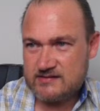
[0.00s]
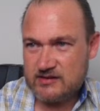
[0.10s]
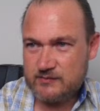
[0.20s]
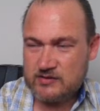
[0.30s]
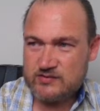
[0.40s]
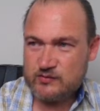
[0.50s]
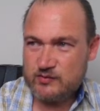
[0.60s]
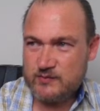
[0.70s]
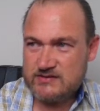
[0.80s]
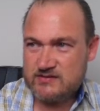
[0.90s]
I saw your
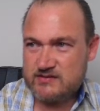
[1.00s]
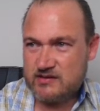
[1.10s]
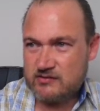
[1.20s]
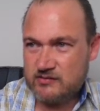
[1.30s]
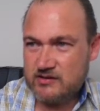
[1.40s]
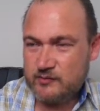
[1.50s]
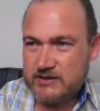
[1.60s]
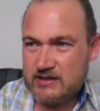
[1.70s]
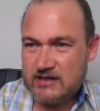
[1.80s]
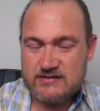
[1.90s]
message now a little
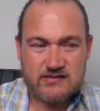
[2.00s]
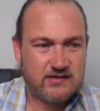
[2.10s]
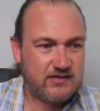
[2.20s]
bit late,